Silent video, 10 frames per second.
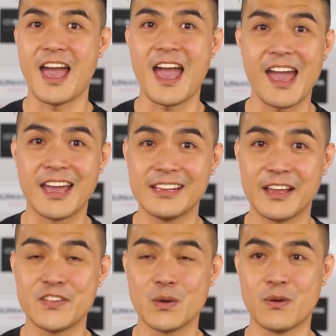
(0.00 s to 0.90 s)
And
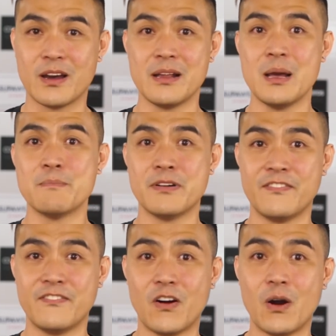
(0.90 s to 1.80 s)
if you want
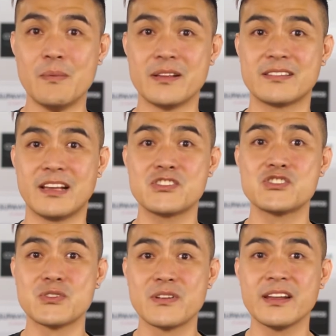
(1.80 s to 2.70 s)
performance,
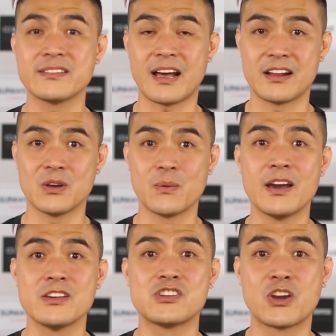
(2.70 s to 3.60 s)
luxurious
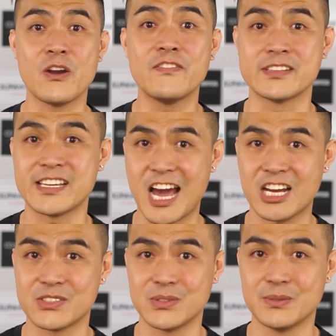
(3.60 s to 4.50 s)
underwear, go for
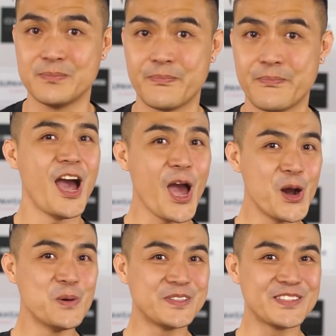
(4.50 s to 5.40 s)
tactile. I
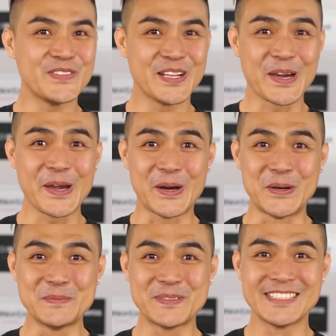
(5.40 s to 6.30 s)
hope this video
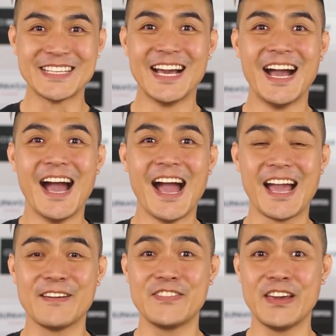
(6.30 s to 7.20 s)
helps.
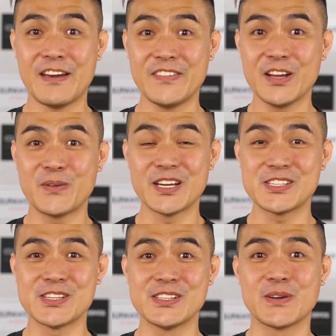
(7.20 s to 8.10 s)
If you have any
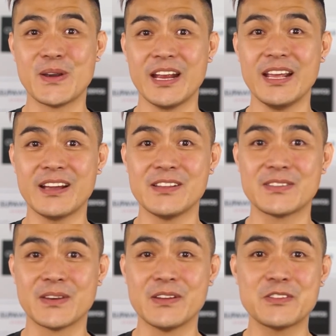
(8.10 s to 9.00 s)
questions or any
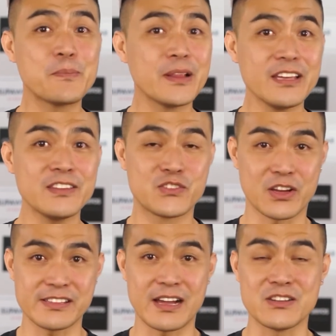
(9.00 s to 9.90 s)
concerns, please
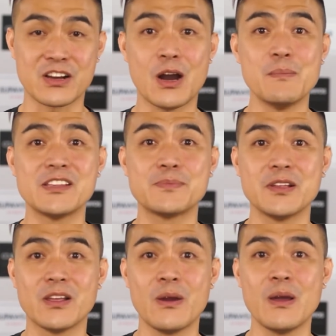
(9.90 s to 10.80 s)
drop down your comments
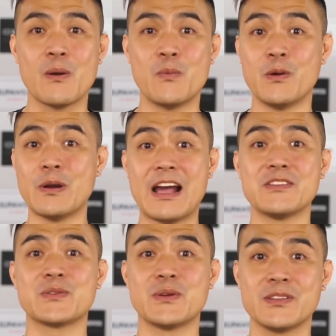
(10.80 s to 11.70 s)
below and we'll
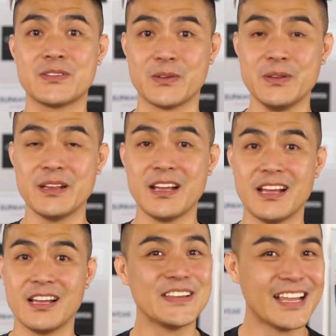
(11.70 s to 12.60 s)
answer it soon.
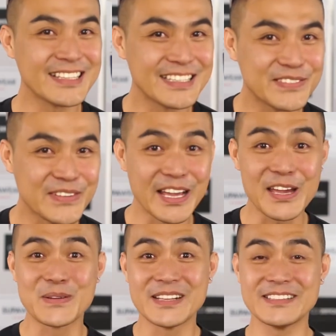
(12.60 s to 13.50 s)
If you like this video
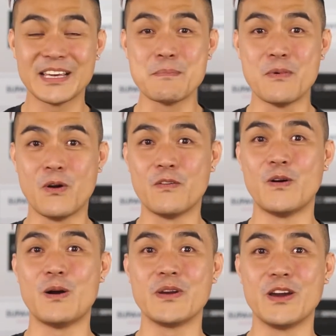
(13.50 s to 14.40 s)
and you want to see more of
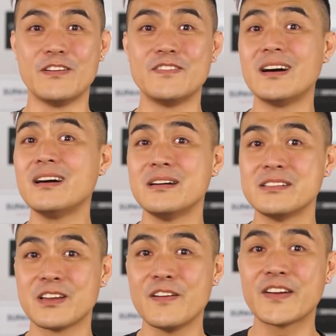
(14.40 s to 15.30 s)
what we offer,
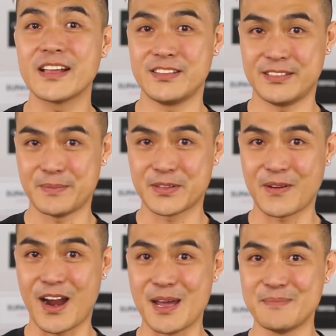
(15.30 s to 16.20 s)
don't forget to
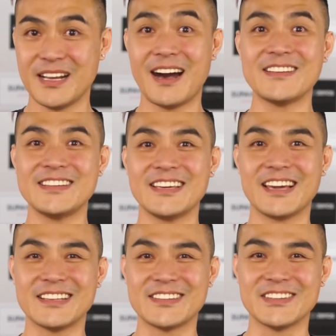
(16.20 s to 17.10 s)
subscribe. I'll see you
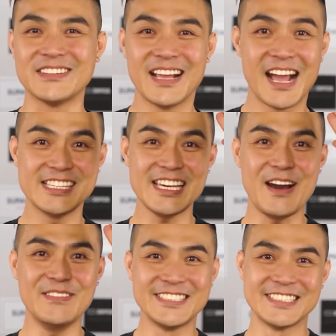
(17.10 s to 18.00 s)
again soon.
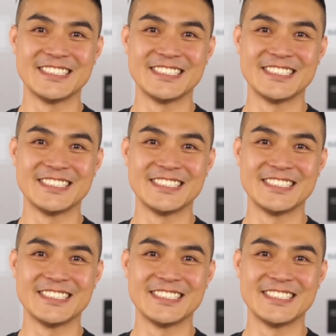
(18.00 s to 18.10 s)
Ciao.